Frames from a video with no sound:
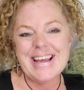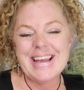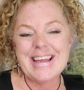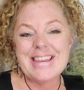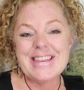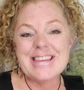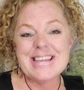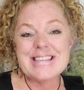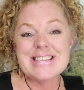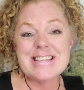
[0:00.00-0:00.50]

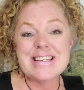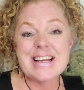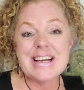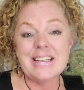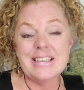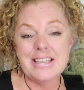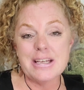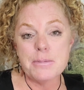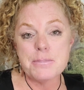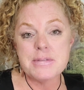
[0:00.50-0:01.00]
This
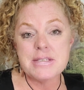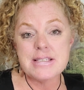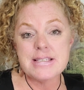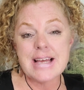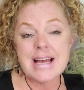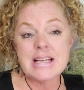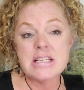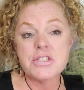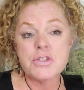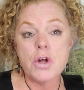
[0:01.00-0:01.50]
eclipse
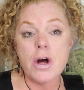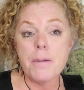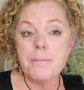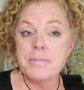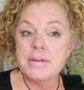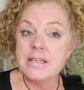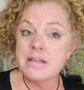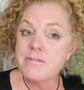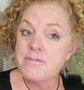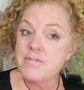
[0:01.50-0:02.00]
has not
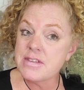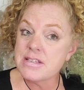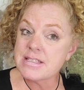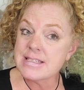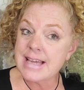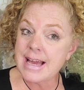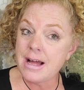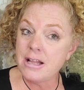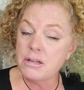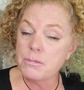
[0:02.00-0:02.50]
been of this
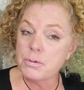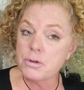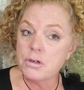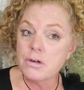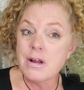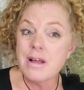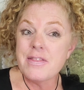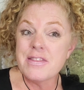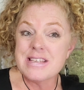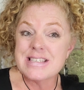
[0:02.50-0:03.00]

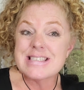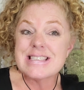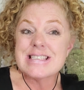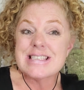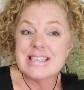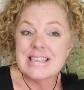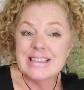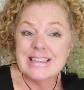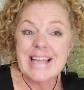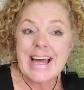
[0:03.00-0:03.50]
caliber, this
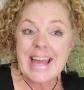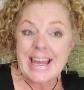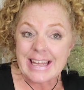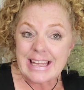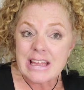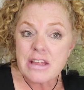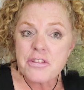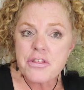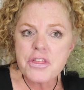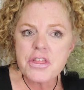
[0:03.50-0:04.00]

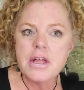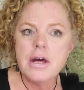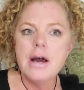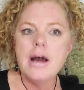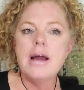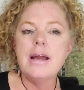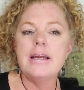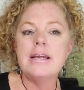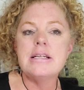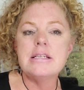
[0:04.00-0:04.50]
length
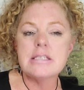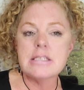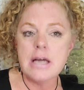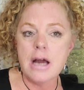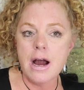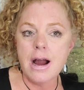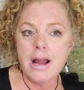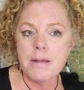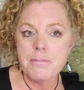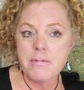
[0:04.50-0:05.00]
in
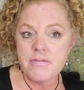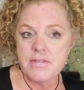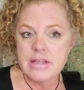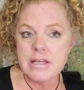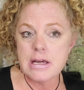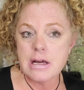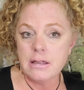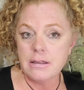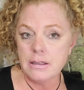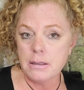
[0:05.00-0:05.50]
time of the
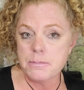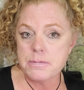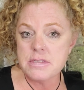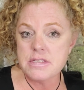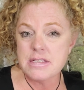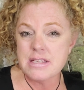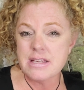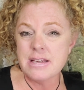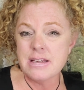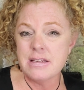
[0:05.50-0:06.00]

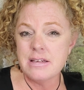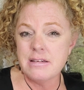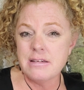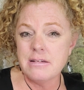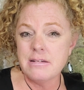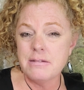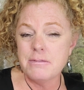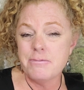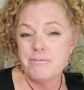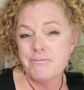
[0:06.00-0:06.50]
eclipse
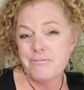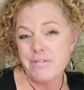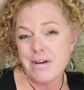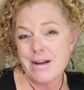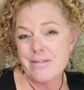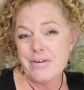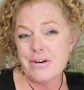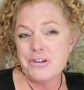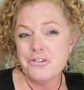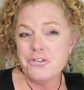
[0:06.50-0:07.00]
in
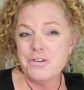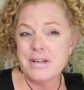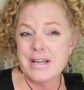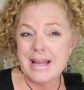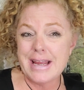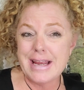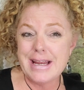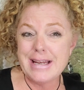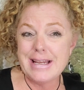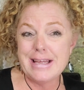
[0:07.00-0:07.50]

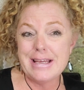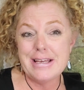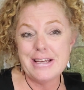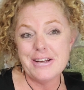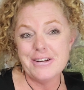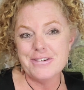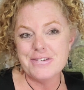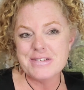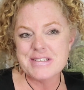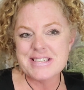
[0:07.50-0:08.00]
580
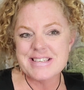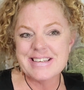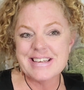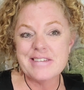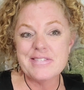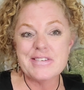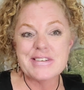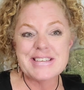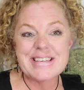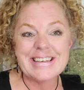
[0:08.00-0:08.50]
years,
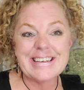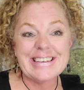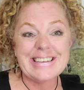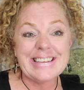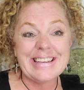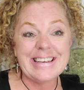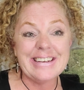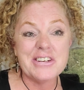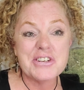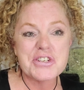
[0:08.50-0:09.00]
give or take a
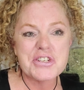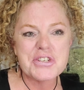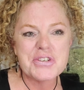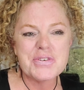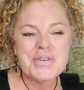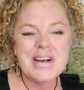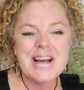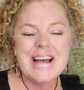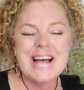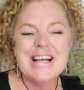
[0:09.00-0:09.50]
day or
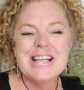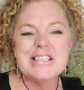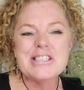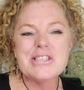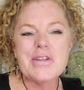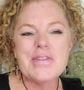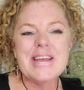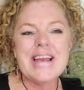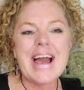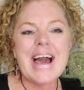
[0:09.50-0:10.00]
two.
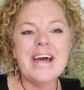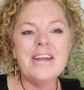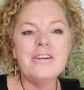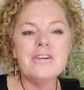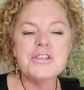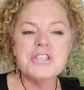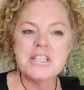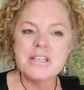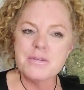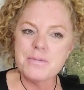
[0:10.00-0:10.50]
So the
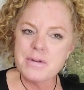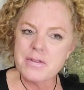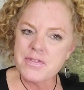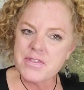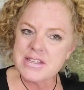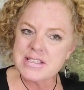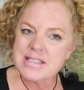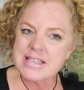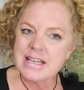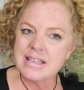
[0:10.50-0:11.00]
energy with
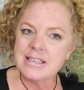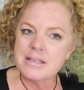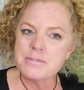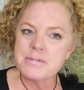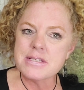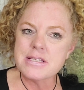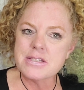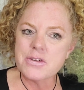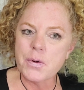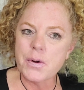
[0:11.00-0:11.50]
this
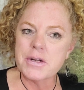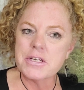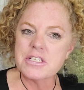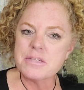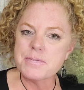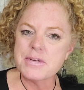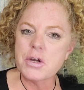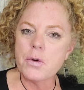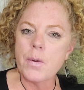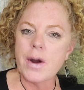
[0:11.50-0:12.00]
eclipse is going to
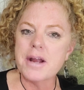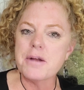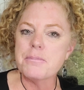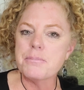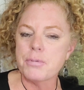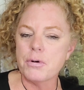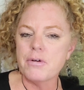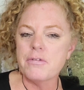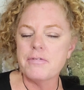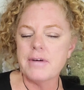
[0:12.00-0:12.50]
be quite
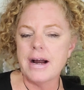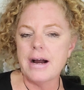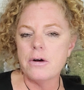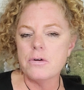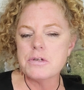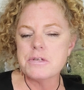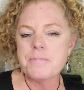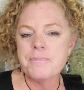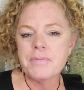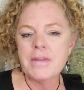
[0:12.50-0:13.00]
profound.